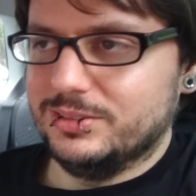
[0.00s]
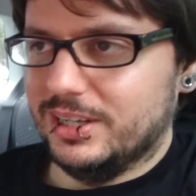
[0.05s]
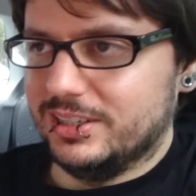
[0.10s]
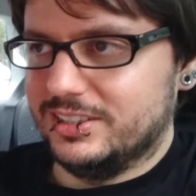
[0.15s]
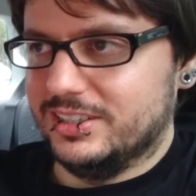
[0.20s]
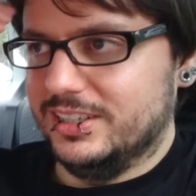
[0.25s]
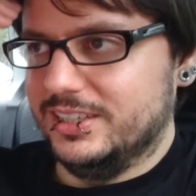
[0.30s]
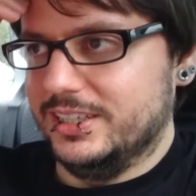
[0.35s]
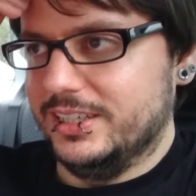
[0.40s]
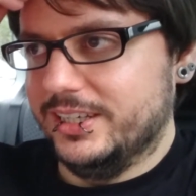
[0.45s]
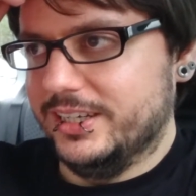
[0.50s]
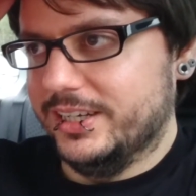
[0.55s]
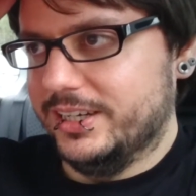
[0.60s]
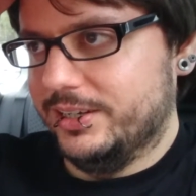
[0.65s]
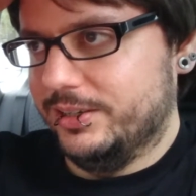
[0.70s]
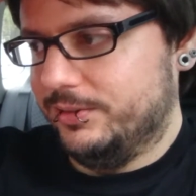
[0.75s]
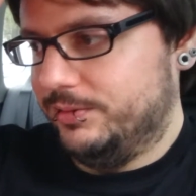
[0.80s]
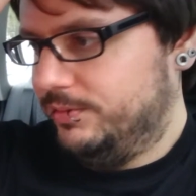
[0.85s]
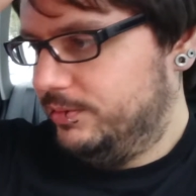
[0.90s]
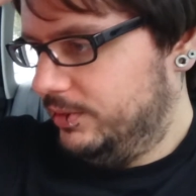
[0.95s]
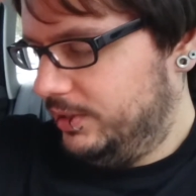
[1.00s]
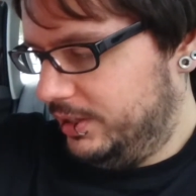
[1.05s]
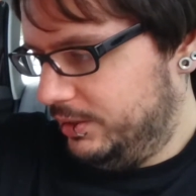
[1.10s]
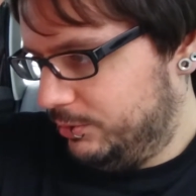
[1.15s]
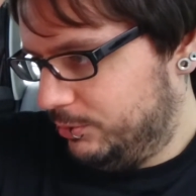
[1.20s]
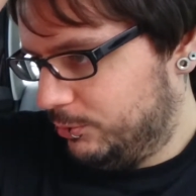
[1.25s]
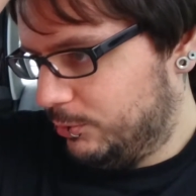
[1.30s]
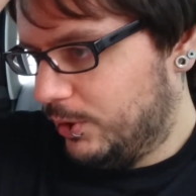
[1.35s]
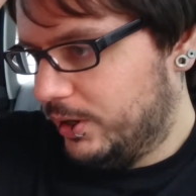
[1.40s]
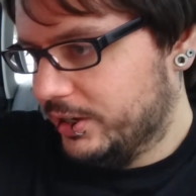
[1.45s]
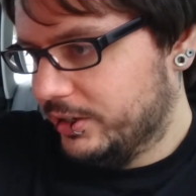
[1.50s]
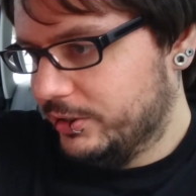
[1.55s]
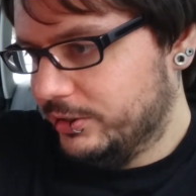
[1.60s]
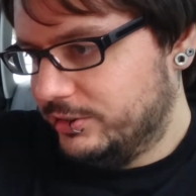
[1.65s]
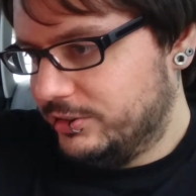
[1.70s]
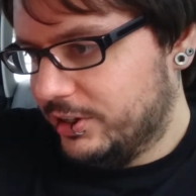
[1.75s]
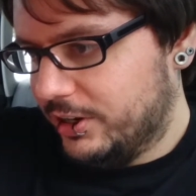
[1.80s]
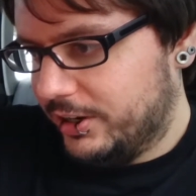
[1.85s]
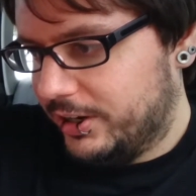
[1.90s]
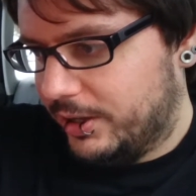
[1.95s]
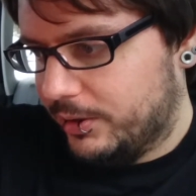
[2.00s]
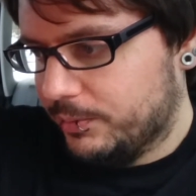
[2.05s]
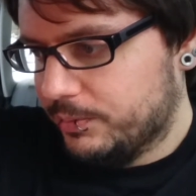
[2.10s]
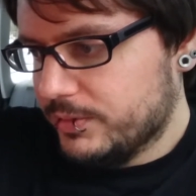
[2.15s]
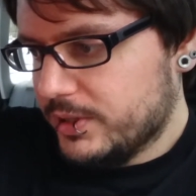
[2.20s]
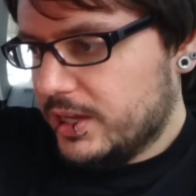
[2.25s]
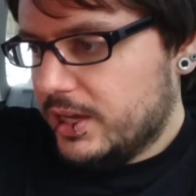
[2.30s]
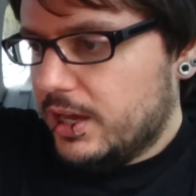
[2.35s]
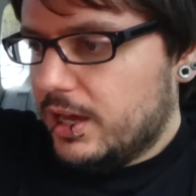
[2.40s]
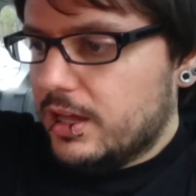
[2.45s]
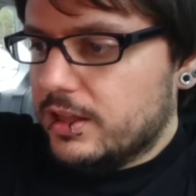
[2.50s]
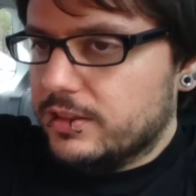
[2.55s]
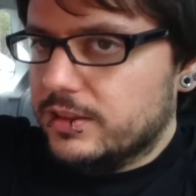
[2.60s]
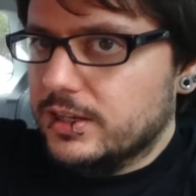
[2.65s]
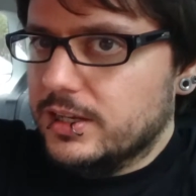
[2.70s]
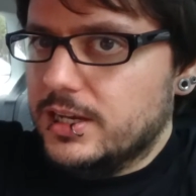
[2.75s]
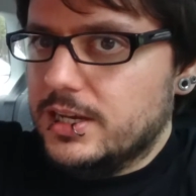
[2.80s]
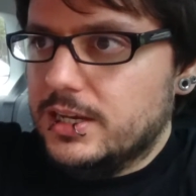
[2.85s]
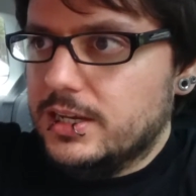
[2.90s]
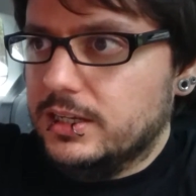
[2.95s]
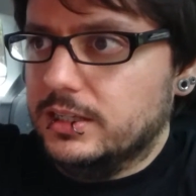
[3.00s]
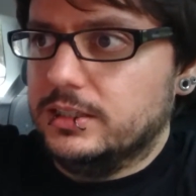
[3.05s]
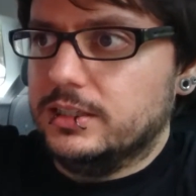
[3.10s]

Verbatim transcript: was actually uh, it was quite a good turnout. The